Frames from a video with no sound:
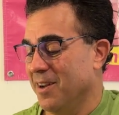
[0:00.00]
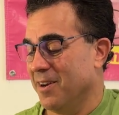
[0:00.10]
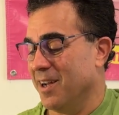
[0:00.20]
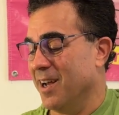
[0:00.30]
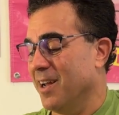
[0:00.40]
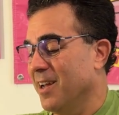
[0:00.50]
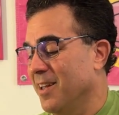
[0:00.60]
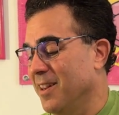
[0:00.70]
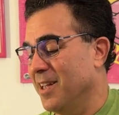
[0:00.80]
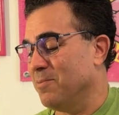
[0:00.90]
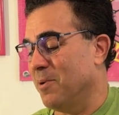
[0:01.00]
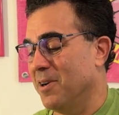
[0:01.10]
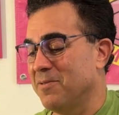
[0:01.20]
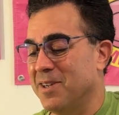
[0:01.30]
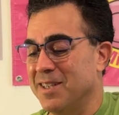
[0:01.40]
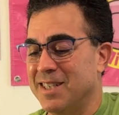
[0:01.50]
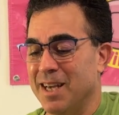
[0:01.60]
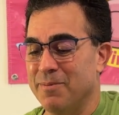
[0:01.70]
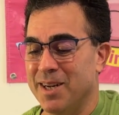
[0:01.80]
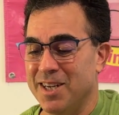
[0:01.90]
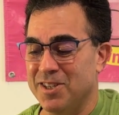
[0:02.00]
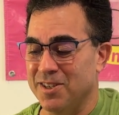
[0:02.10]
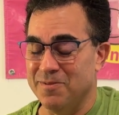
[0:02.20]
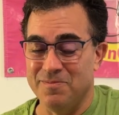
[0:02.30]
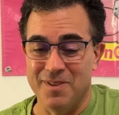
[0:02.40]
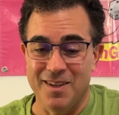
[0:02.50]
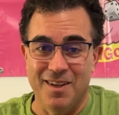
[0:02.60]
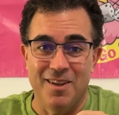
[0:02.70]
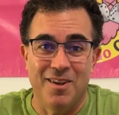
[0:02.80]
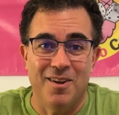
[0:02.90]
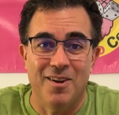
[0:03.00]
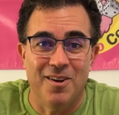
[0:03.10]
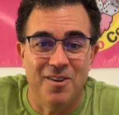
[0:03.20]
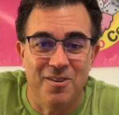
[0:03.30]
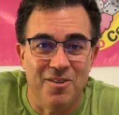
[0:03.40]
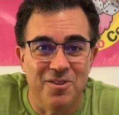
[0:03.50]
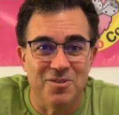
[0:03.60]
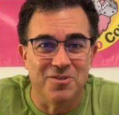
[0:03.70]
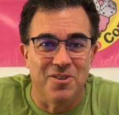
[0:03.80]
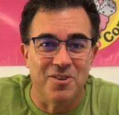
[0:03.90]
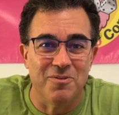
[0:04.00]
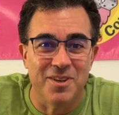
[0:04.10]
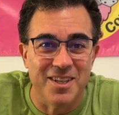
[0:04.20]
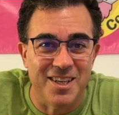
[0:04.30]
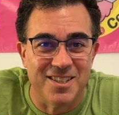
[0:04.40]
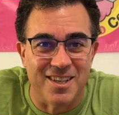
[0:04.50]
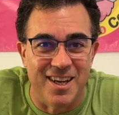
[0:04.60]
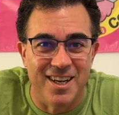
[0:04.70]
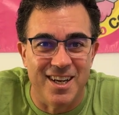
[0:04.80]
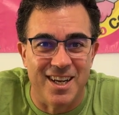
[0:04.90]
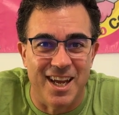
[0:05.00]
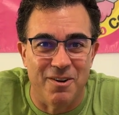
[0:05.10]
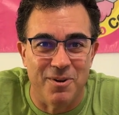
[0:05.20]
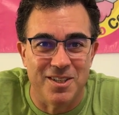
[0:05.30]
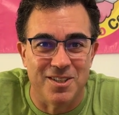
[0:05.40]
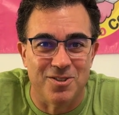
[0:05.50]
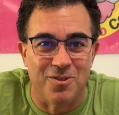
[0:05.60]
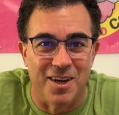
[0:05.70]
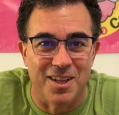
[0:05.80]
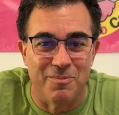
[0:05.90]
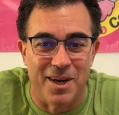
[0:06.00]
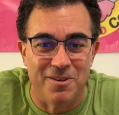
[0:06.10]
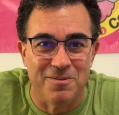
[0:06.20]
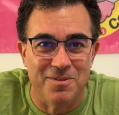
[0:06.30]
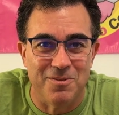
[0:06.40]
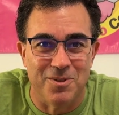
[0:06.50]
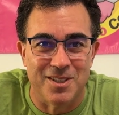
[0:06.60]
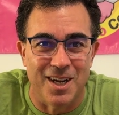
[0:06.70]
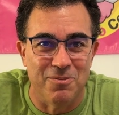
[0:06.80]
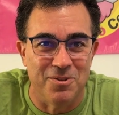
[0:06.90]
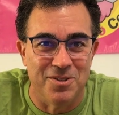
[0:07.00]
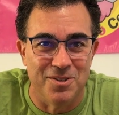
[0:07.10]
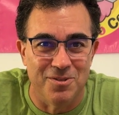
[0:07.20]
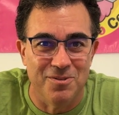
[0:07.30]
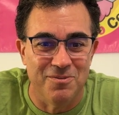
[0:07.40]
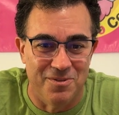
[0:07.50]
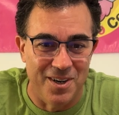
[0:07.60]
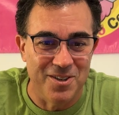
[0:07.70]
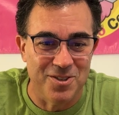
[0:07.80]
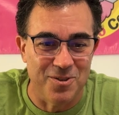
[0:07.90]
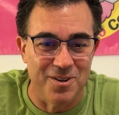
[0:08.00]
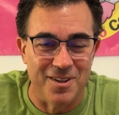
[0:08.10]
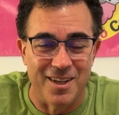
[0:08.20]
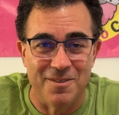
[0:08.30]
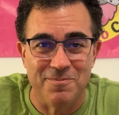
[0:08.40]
Okay, that's part of Contamination. Well, those look really exciting. I can't wait to try them out, which I will do very shortly.